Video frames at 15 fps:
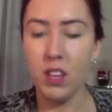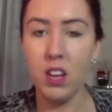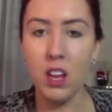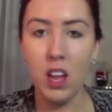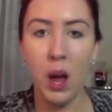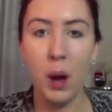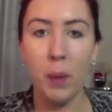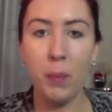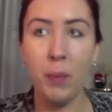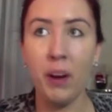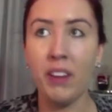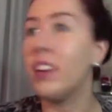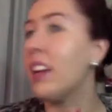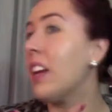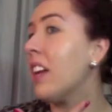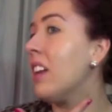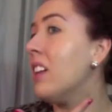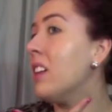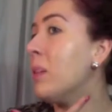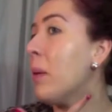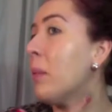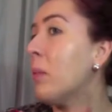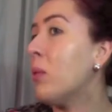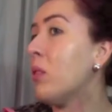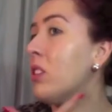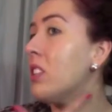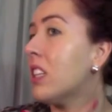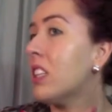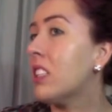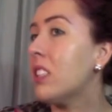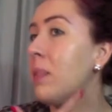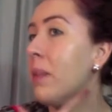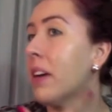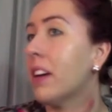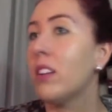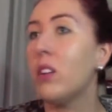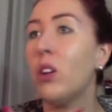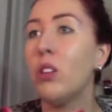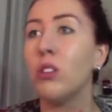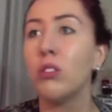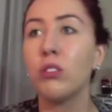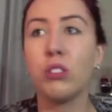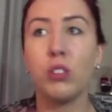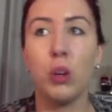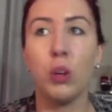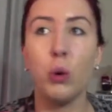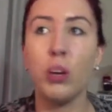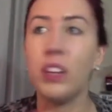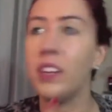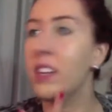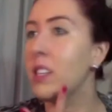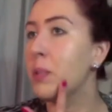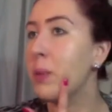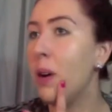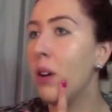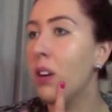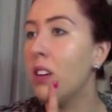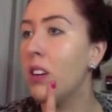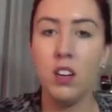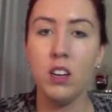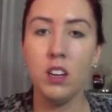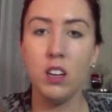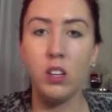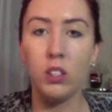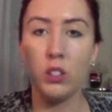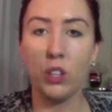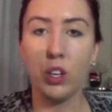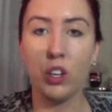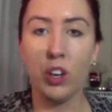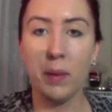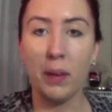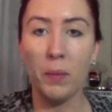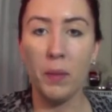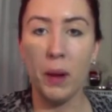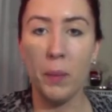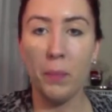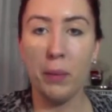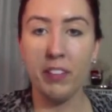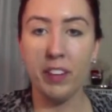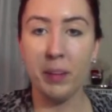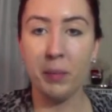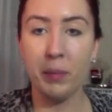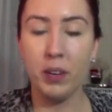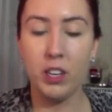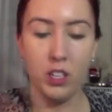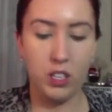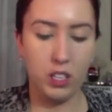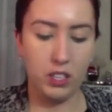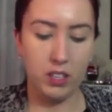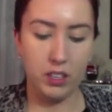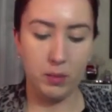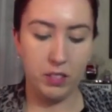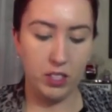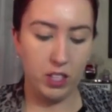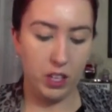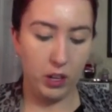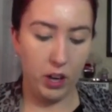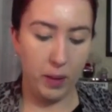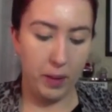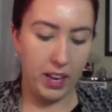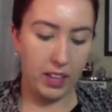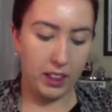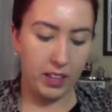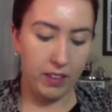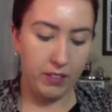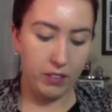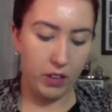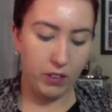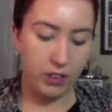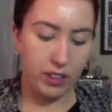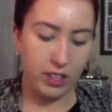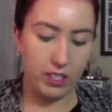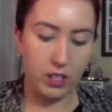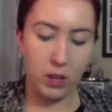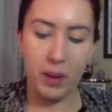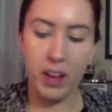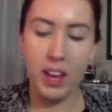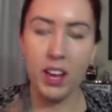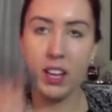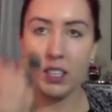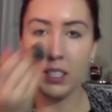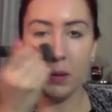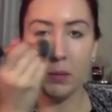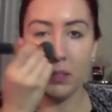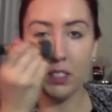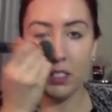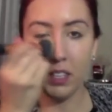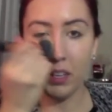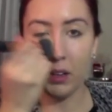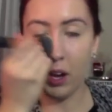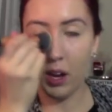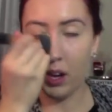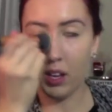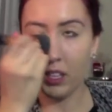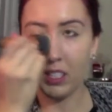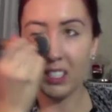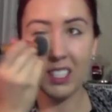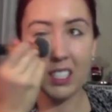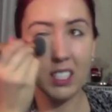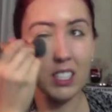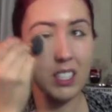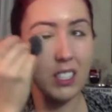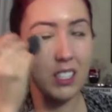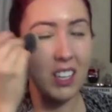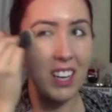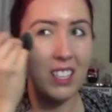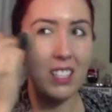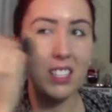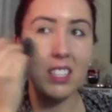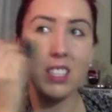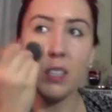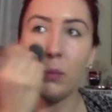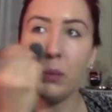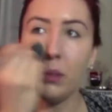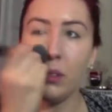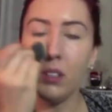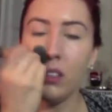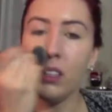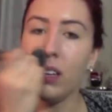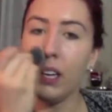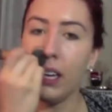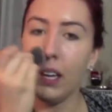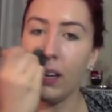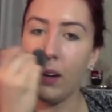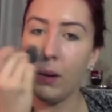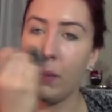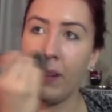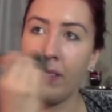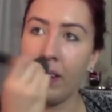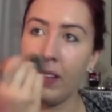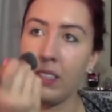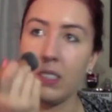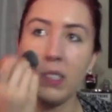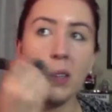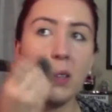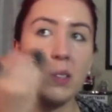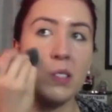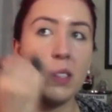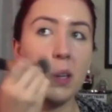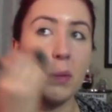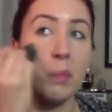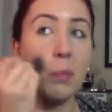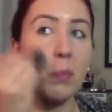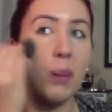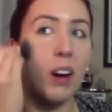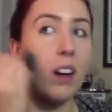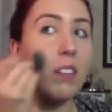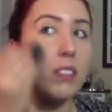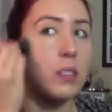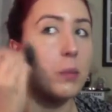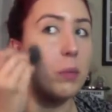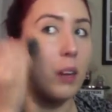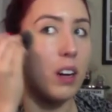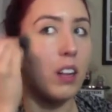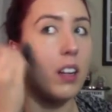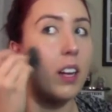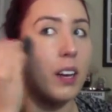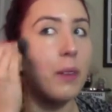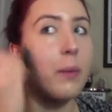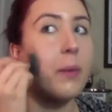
help buff it in a little bit more, just to make it not look so oily as well. So grabbing my buffing brush, I'm just going to grab any leftover that's on my hands and I'm just going to go kind of stipple it on my face and also buff as well any